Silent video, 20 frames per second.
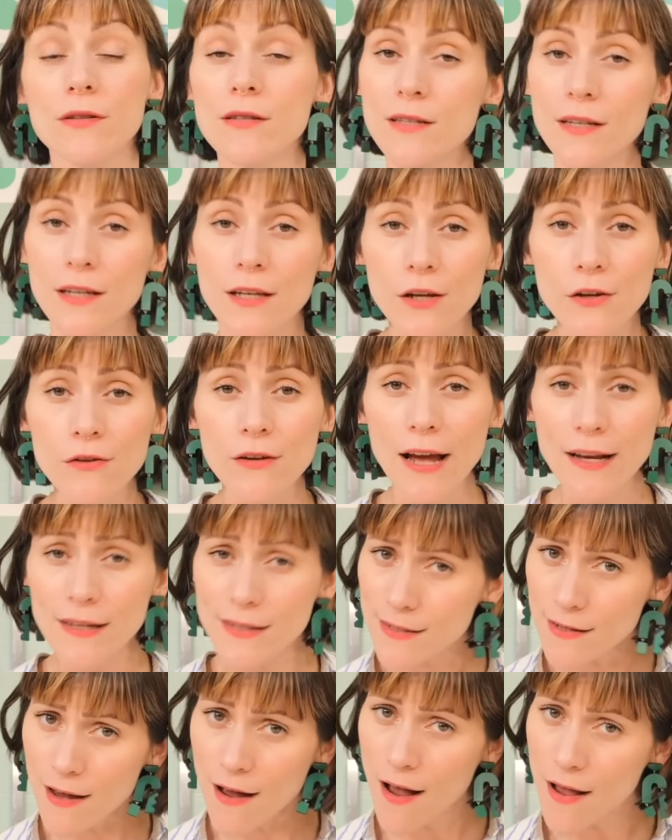see you
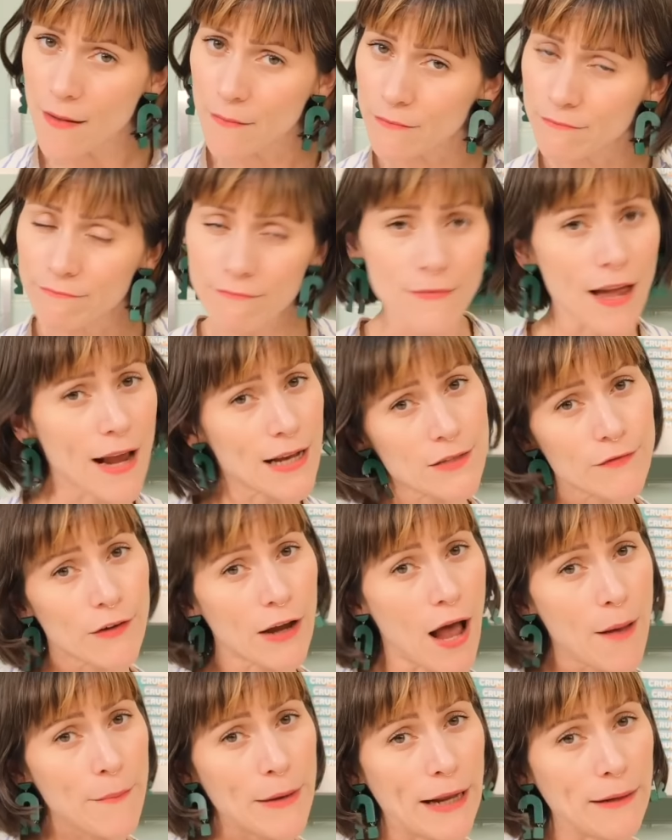next time. Thanks for
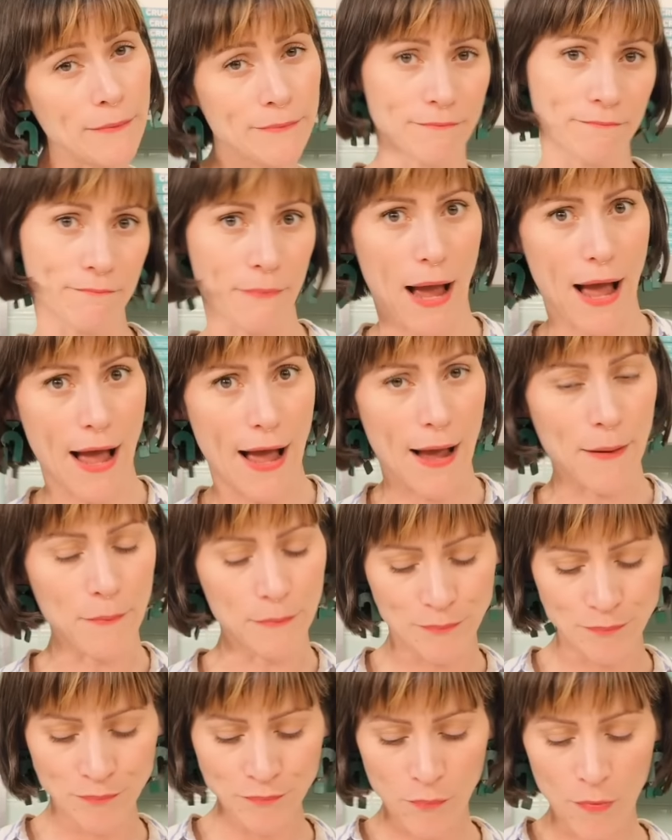coming. Bye.
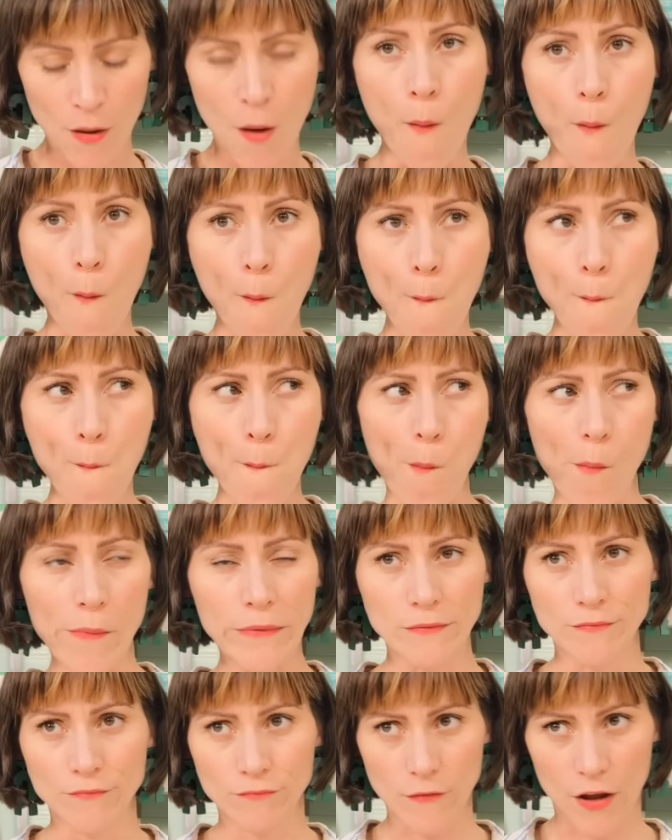
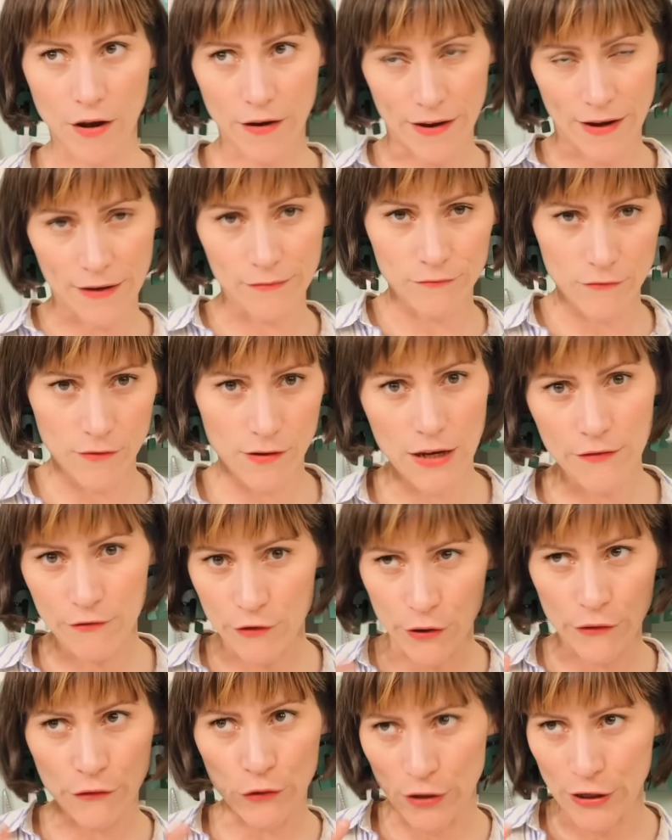Okay, even
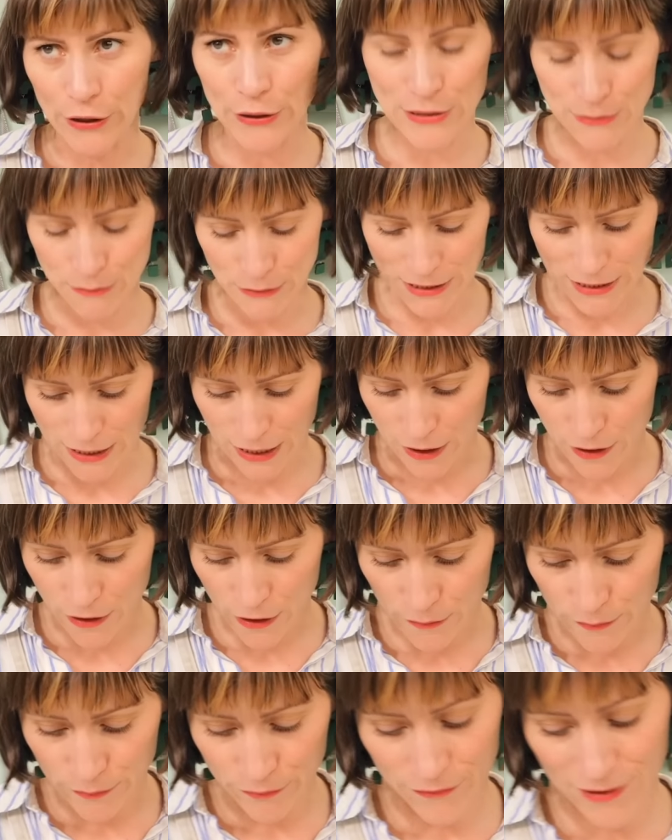though I've got loads in my teeth,
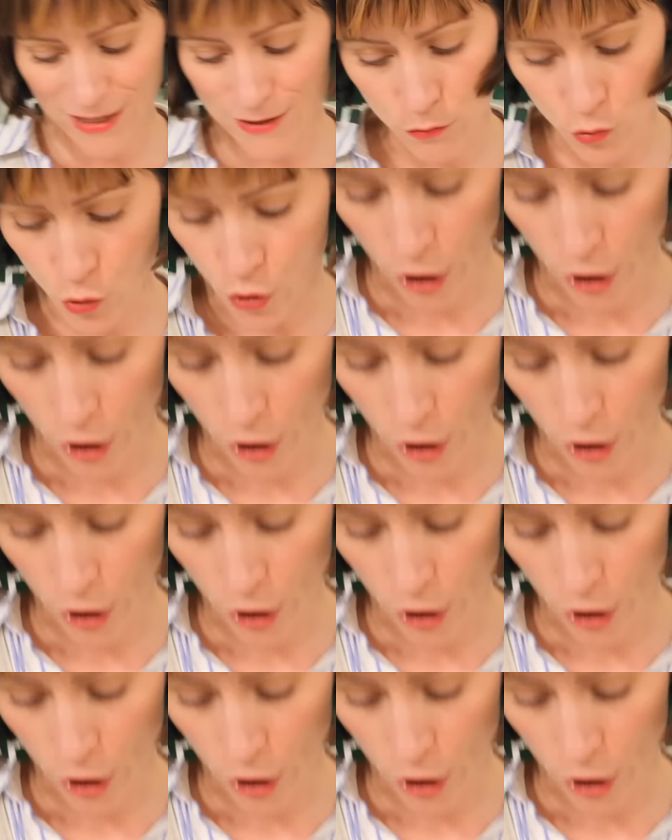there's more